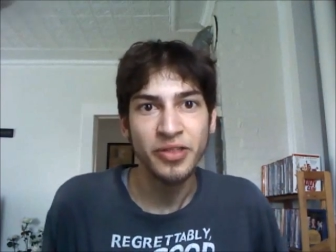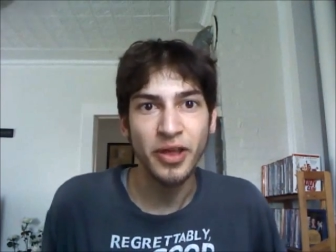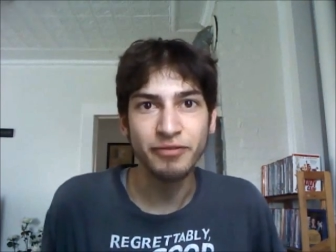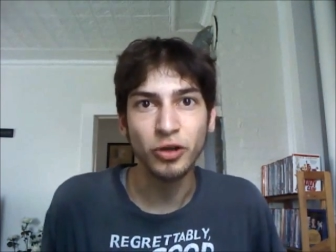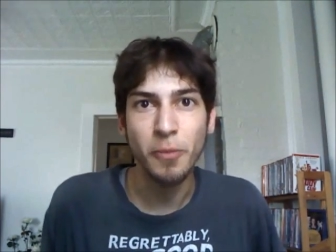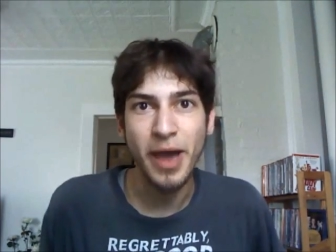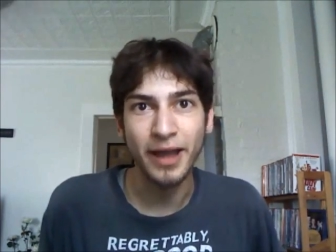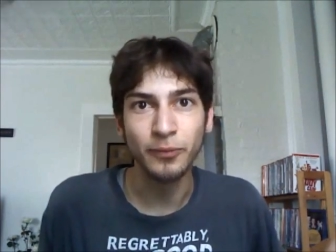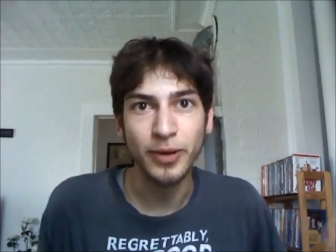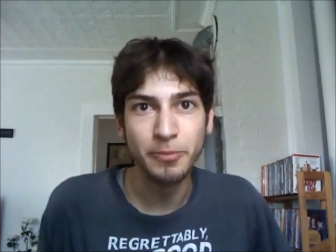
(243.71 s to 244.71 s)
they'll have to go
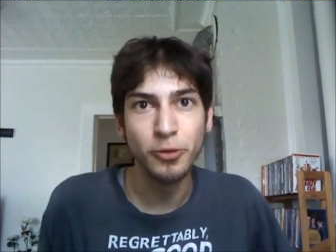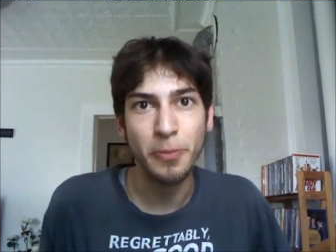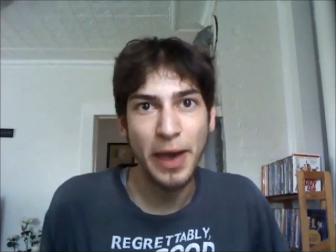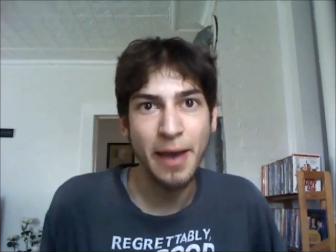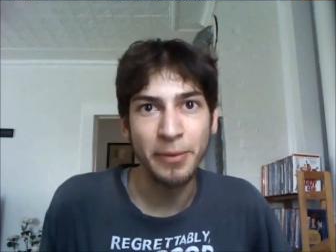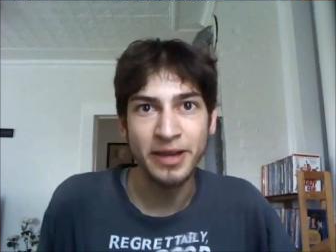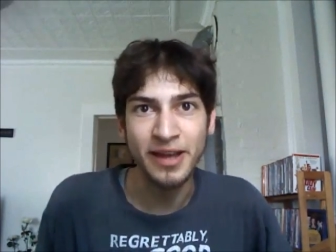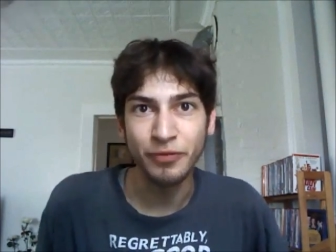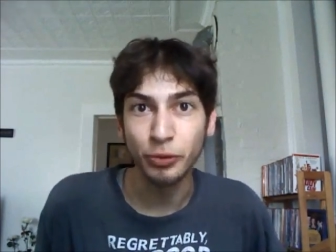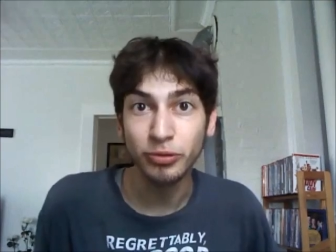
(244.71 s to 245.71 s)
back and reboot
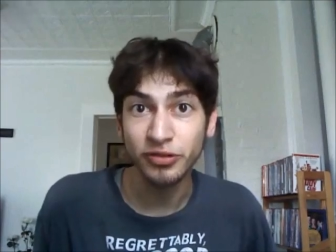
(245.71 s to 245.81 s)
Batman after